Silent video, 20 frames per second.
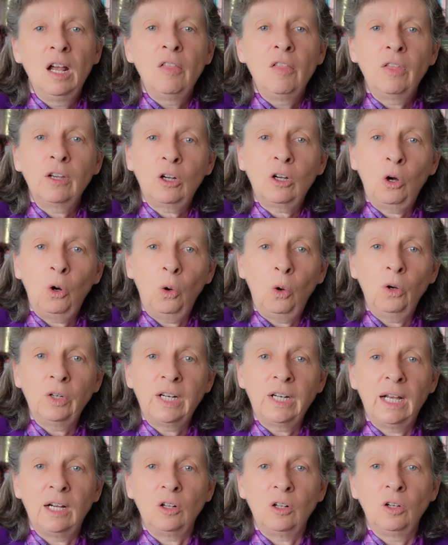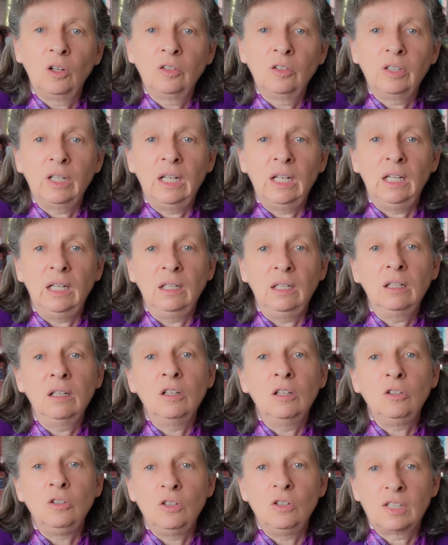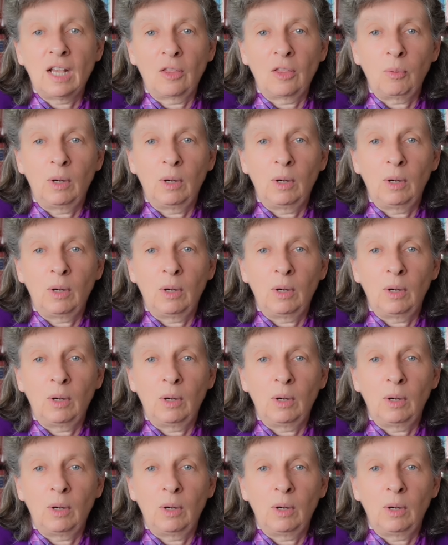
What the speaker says: The court held in New South